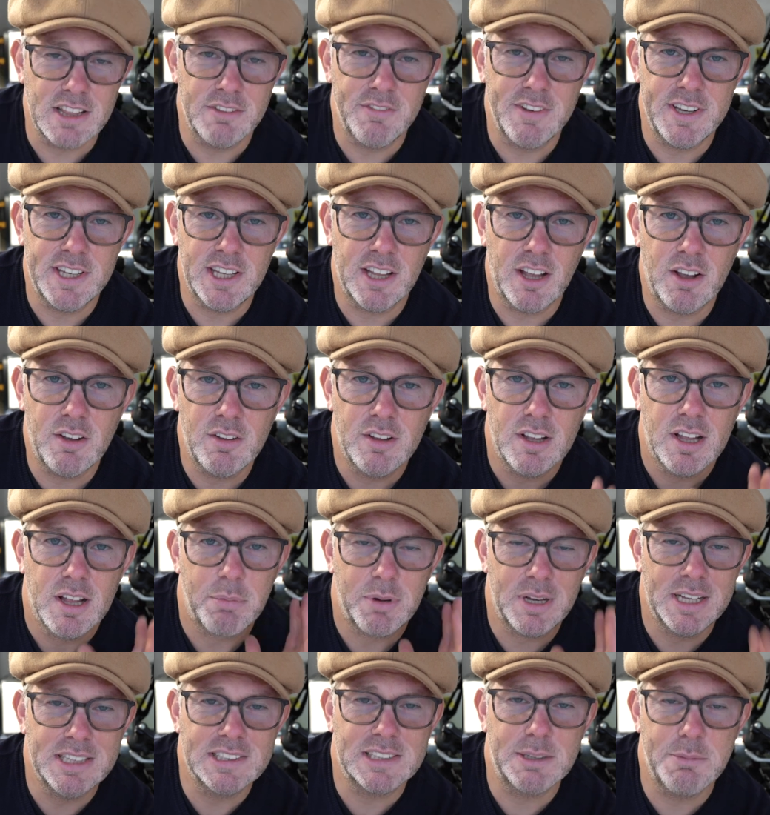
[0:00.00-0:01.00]
the video,
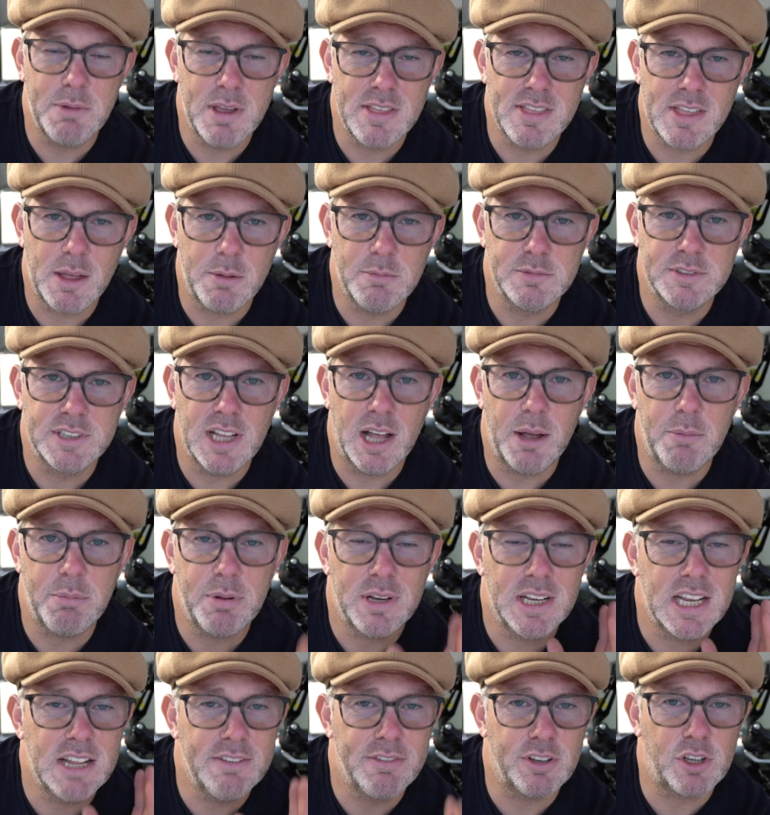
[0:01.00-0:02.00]
please give me a thumbs up,
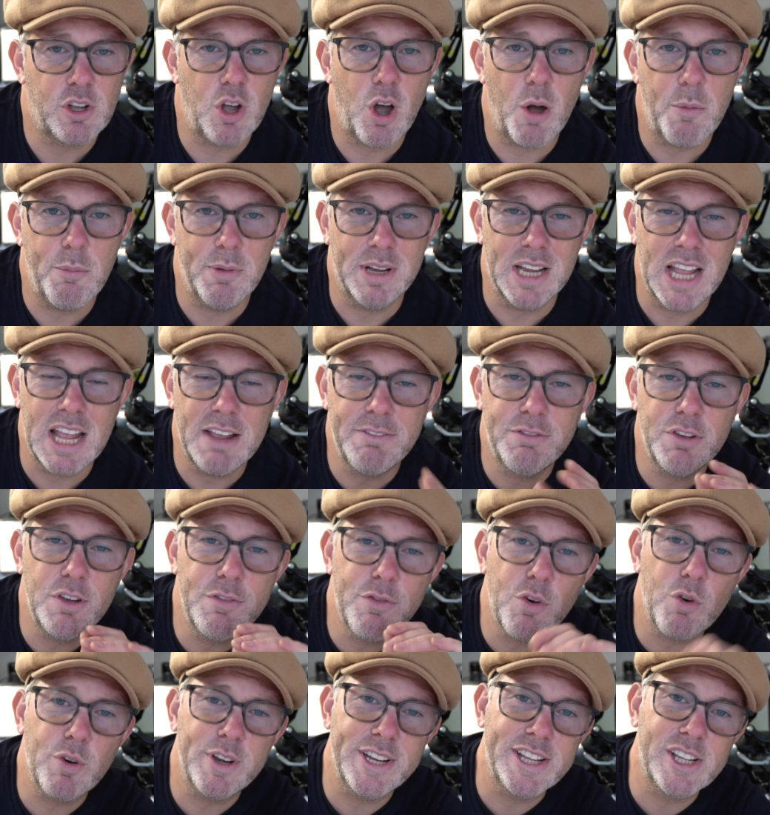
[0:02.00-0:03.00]
leave a comment. If
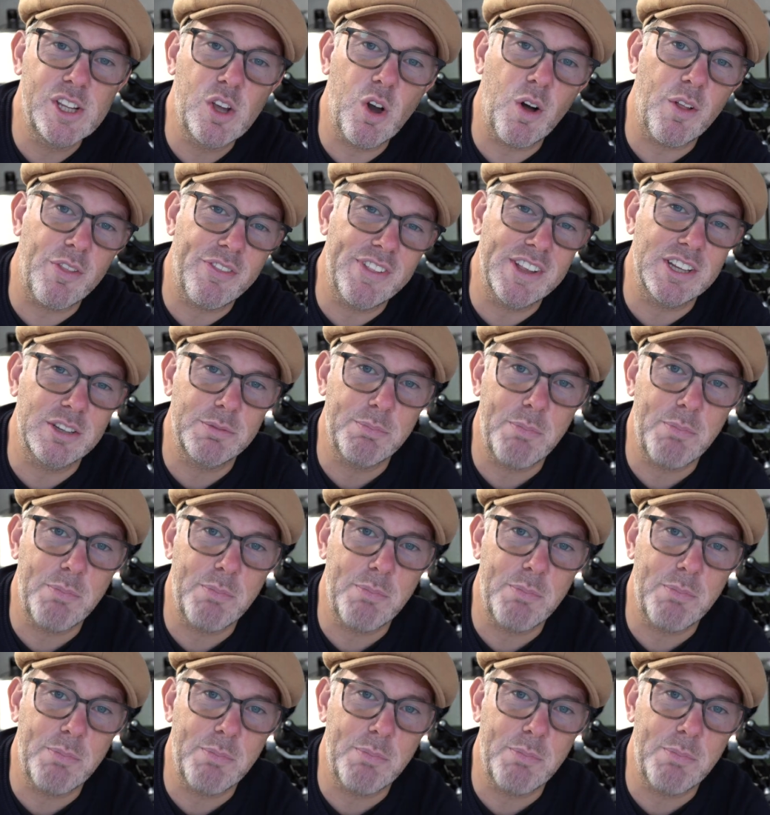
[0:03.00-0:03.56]
you've already got this